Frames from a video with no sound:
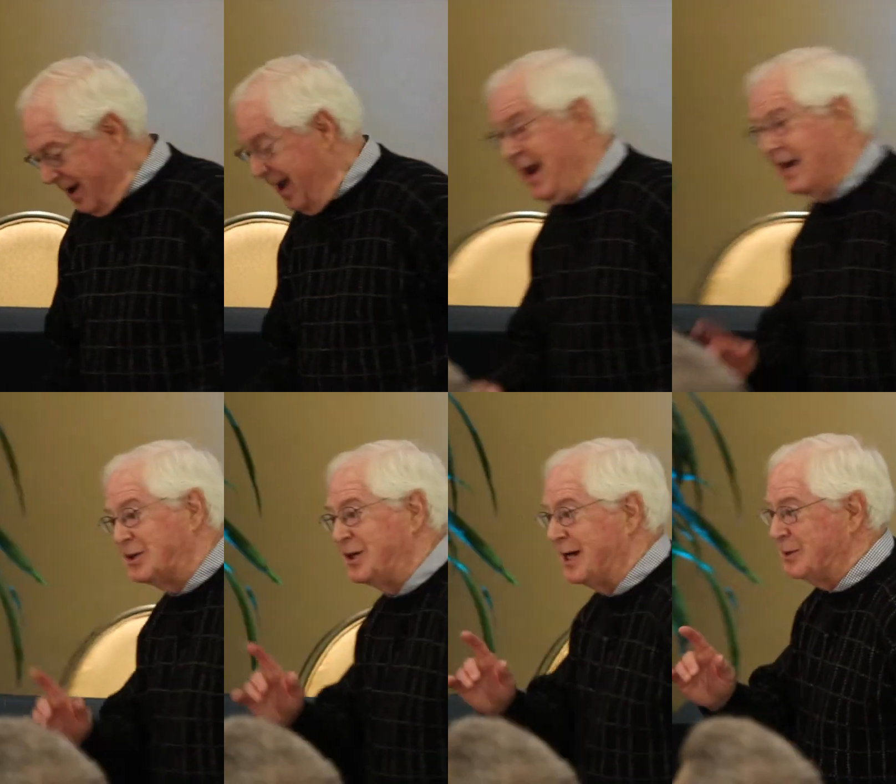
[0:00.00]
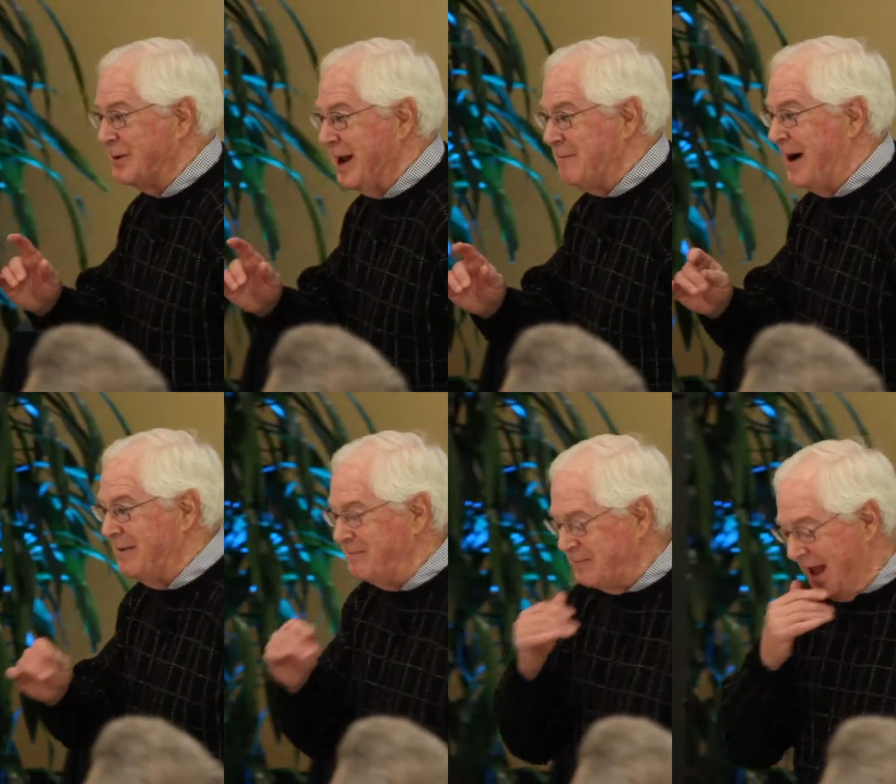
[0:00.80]
and ex-Jesuit, I
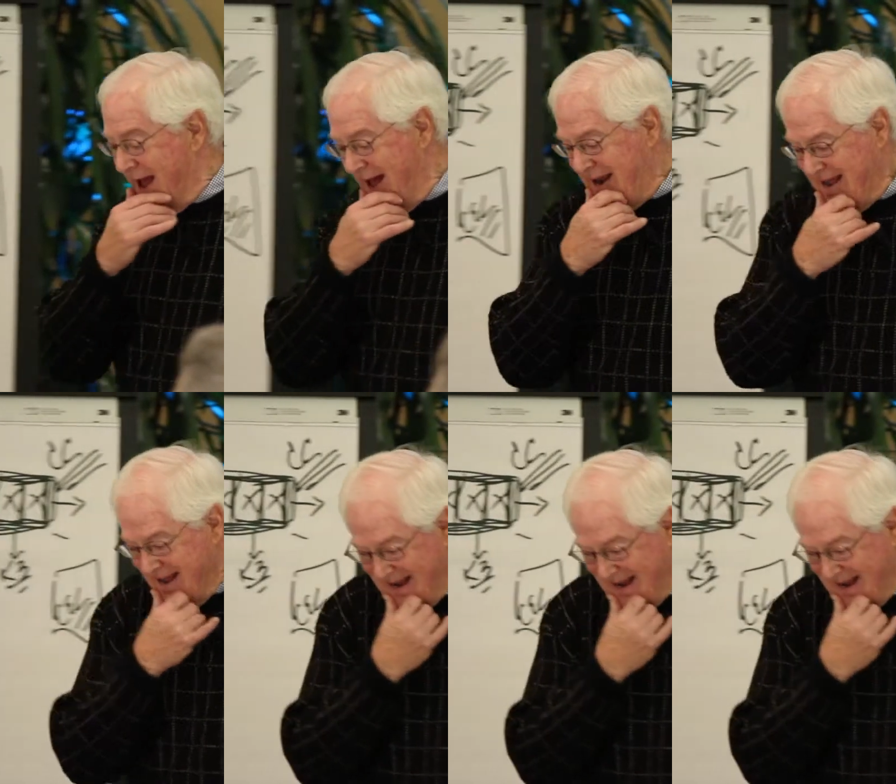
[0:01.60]
might add,